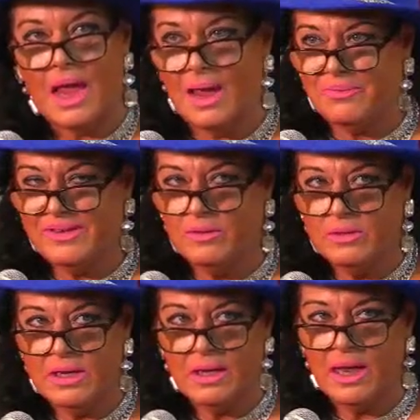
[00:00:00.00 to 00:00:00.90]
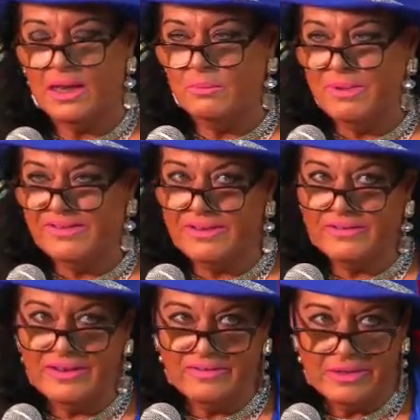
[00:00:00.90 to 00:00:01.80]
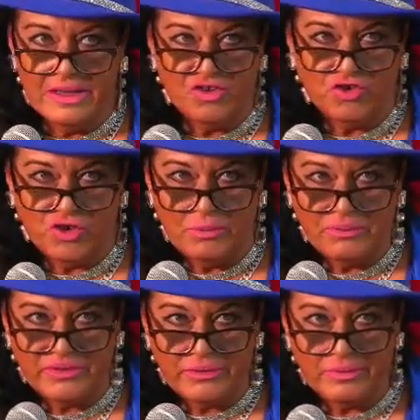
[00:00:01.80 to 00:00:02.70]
Absolutely. Yeah, and, and businesses, I'm, I'm, relationships.